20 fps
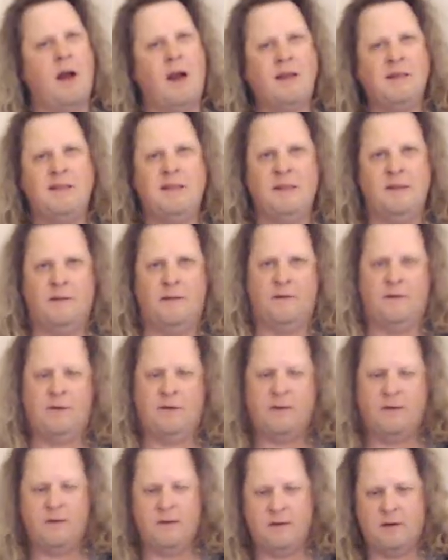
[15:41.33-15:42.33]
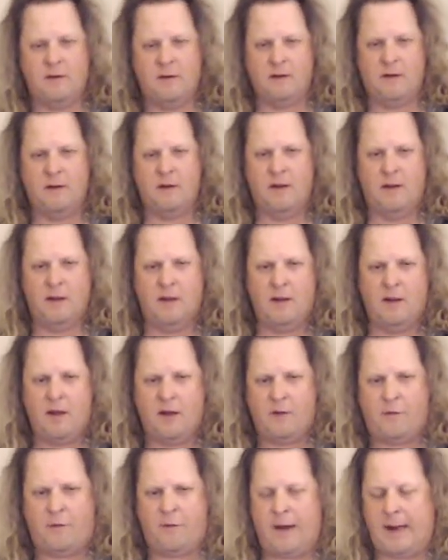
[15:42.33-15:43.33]
octave
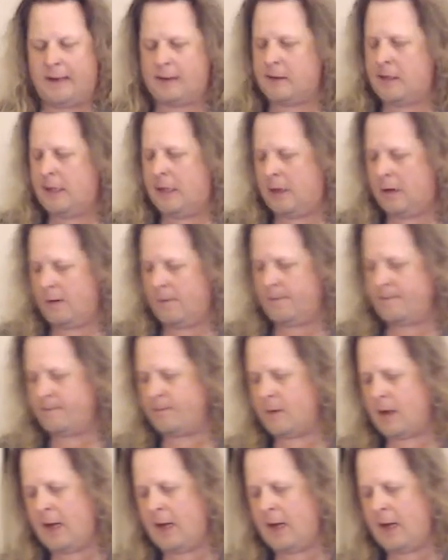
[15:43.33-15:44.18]
effect here.